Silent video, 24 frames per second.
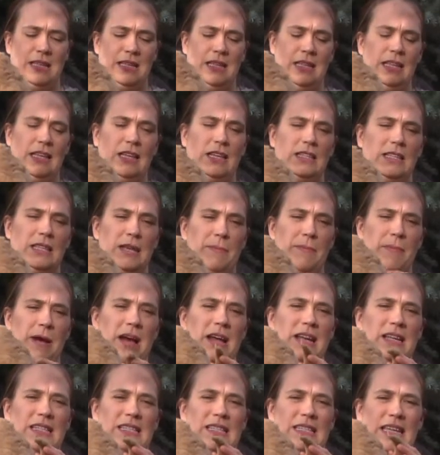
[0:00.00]
little tip
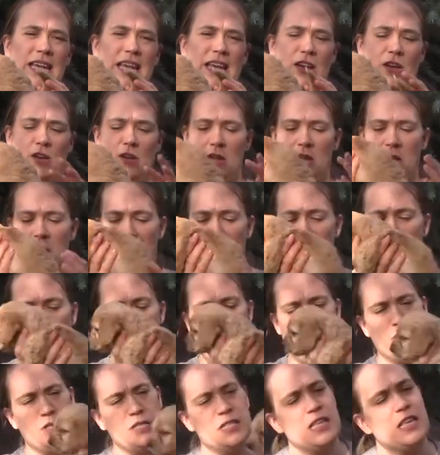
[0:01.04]
on his tail.
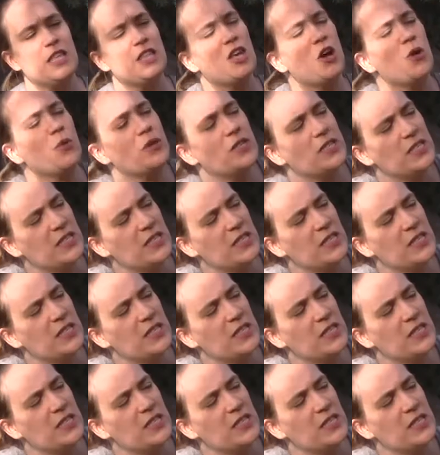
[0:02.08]
Mostly, though, he's